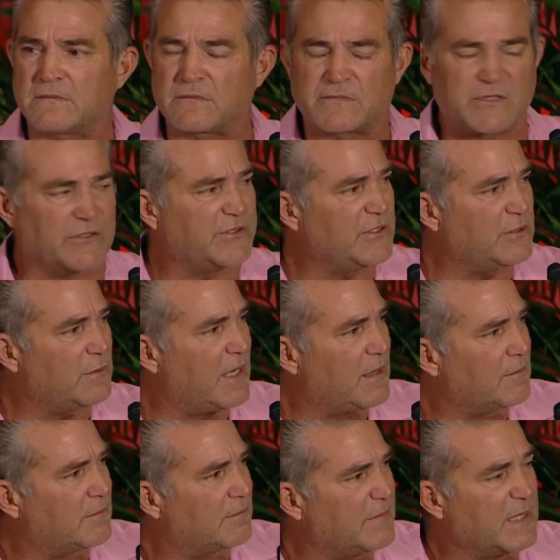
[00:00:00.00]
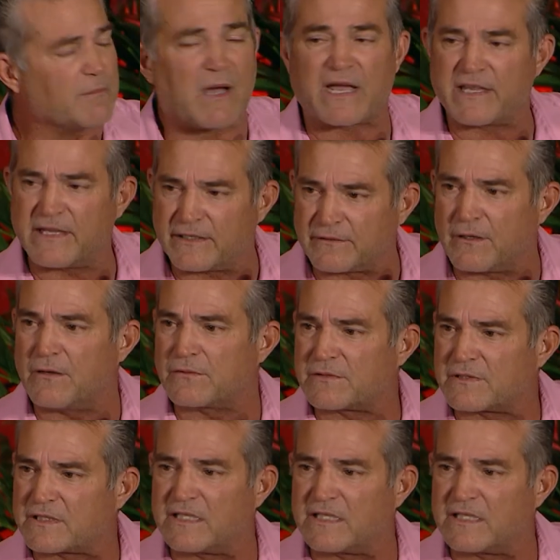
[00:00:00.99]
So be my heroes.